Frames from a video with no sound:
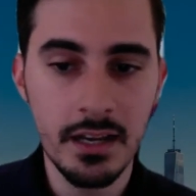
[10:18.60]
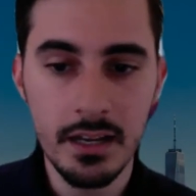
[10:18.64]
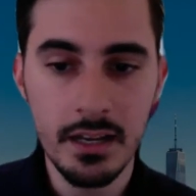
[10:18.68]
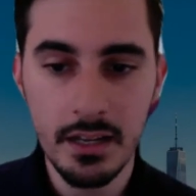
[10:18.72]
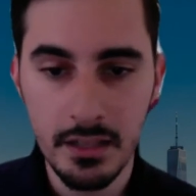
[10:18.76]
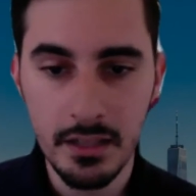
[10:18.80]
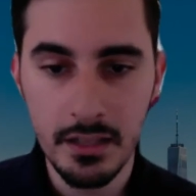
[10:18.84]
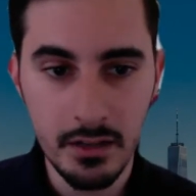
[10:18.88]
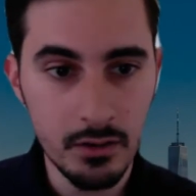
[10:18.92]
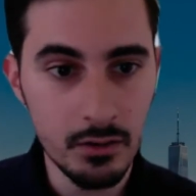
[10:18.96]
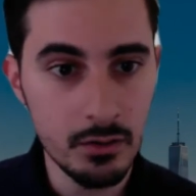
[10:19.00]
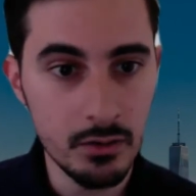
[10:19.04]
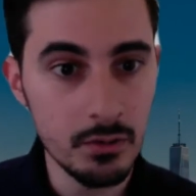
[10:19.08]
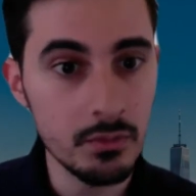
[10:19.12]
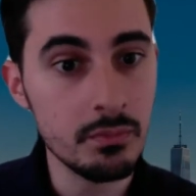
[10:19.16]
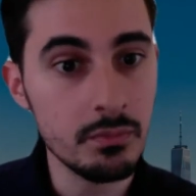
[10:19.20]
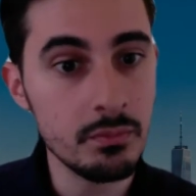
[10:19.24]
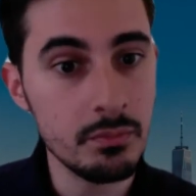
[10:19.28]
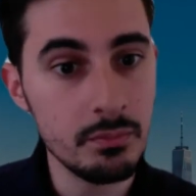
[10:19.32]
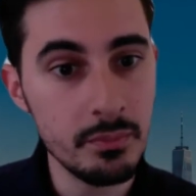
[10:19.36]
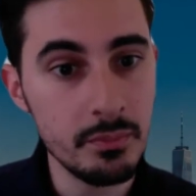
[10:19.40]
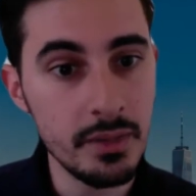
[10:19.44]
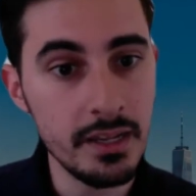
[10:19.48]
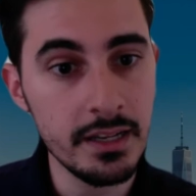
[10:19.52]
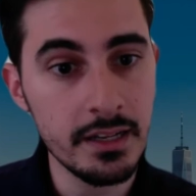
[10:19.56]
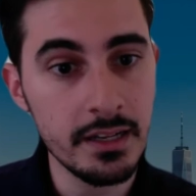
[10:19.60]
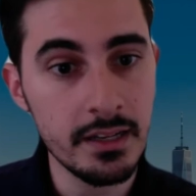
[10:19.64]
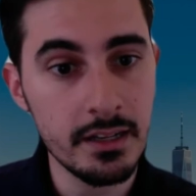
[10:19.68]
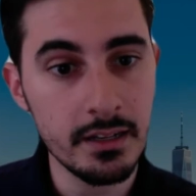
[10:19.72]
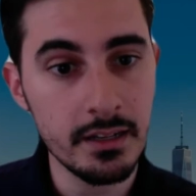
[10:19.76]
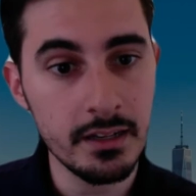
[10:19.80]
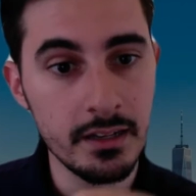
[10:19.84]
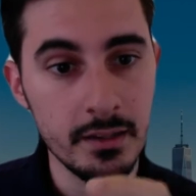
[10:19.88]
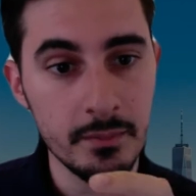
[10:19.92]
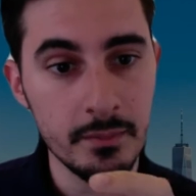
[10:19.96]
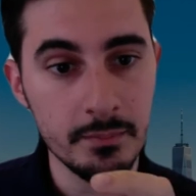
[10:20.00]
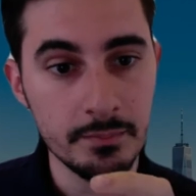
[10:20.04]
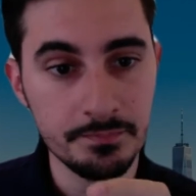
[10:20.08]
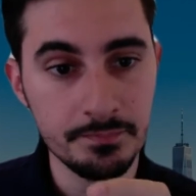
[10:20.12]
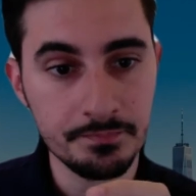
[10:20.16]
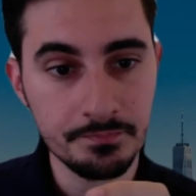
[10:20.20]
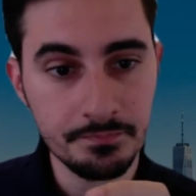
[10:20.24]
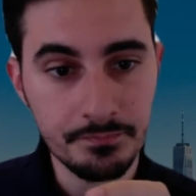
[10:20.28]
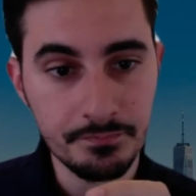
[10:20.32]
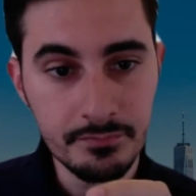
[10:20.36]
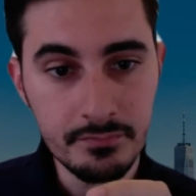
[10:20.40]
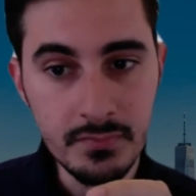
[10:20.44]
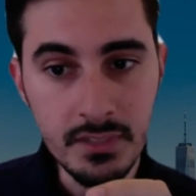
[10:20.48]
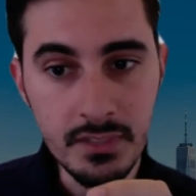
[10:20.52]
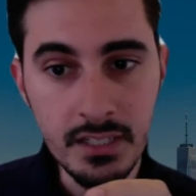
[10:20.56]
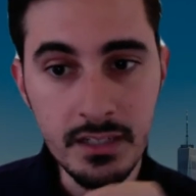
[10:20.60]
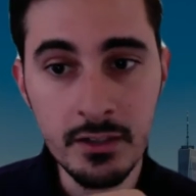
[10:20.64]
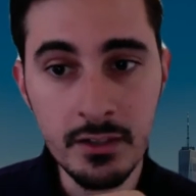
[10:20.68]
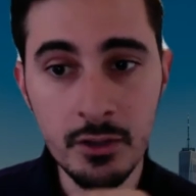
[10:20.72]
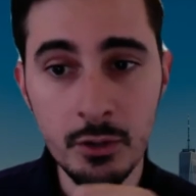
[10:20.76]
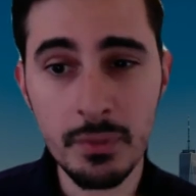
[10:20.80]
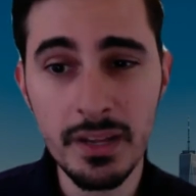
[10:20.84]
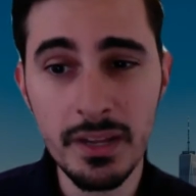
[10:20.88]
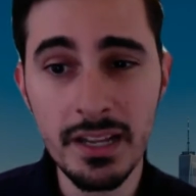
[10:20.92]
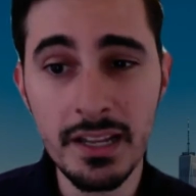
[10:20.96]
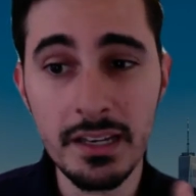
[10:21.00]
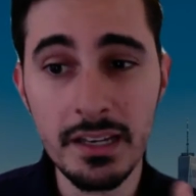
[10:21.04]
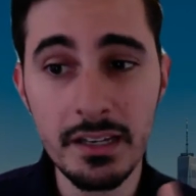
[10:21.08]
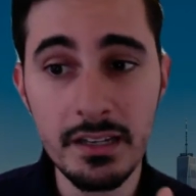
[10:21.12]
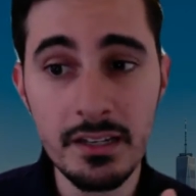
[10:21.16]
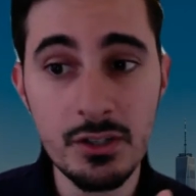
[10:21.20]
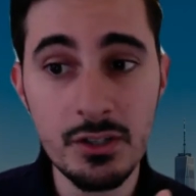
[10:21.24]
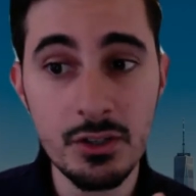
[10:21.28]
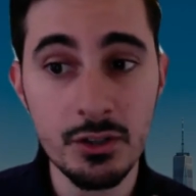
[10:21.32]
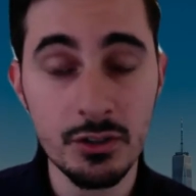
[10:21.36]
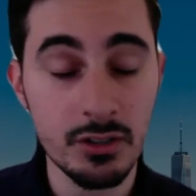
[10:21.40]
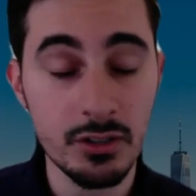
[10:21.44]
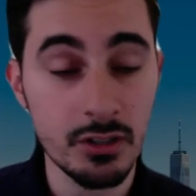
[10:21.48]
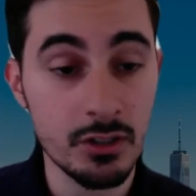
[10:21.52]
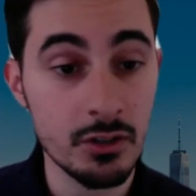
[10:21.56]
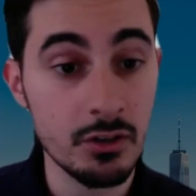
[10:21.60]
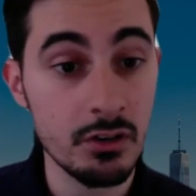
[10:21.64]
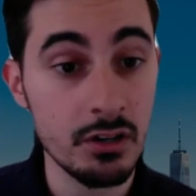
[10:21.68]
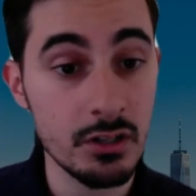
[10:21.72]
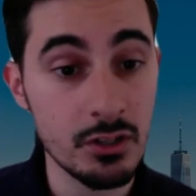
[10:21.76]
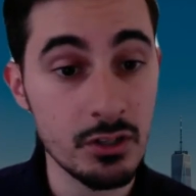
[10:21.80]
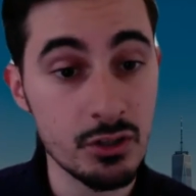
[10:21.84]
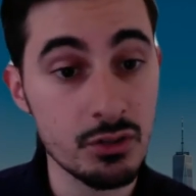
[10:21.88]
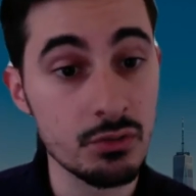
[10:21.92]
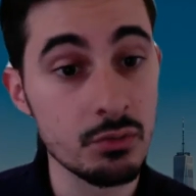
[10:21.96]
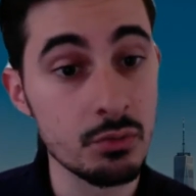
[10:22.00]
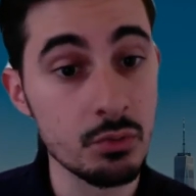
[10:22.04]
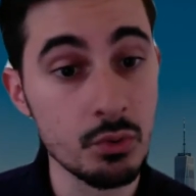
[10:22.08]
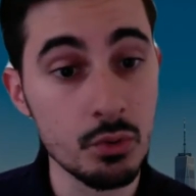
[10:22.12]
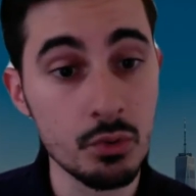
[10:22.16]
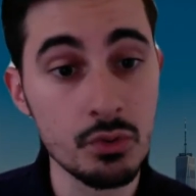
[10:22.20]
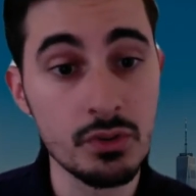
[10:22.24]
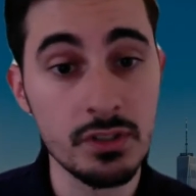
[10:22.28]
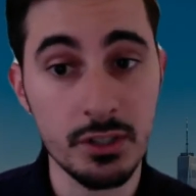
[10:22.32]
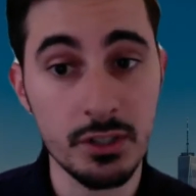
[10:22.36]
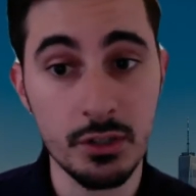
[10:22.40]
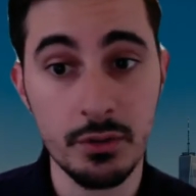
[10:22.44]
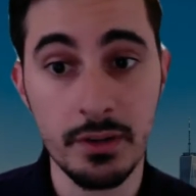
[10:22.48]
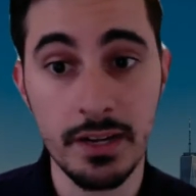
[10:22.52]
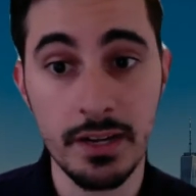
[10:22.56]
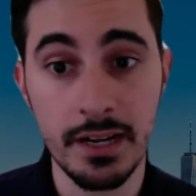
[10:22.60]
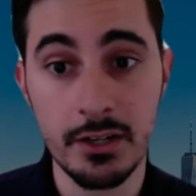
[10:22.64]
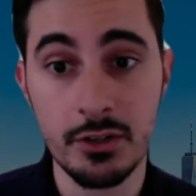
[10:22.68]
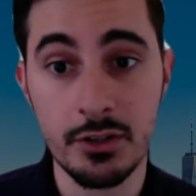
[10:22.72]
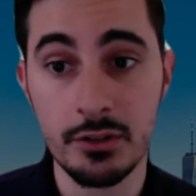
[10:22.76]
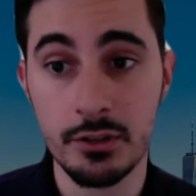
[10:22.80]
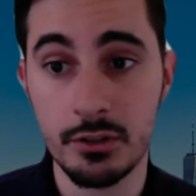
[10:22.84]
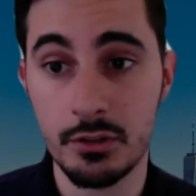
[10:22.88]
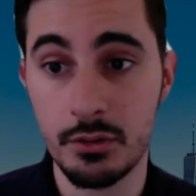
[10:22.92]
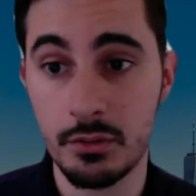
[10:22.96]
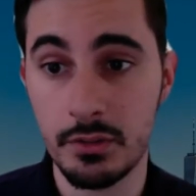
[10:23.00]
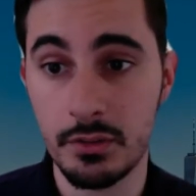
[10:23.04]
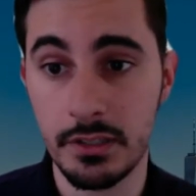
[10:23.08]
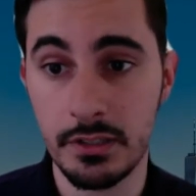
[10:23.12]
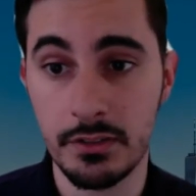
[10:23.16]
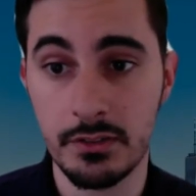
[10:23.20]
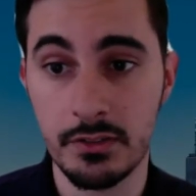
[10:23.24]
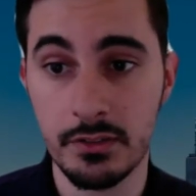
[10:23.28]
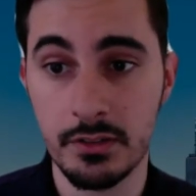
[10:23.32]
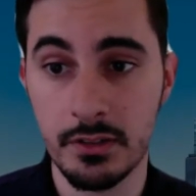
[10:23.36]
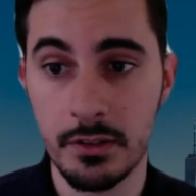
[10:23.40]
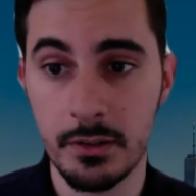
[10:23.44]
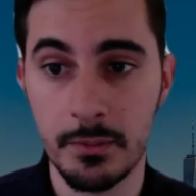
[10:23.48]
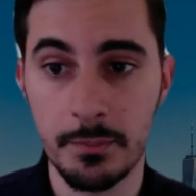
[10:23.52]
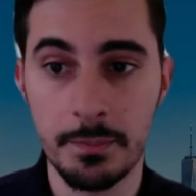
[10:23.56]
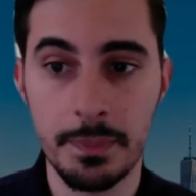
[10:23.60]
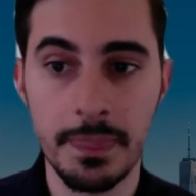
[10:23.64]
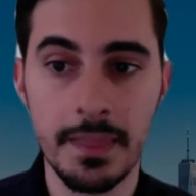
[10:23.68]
and it'll make it easier to crunch the rules that you actually do need to know.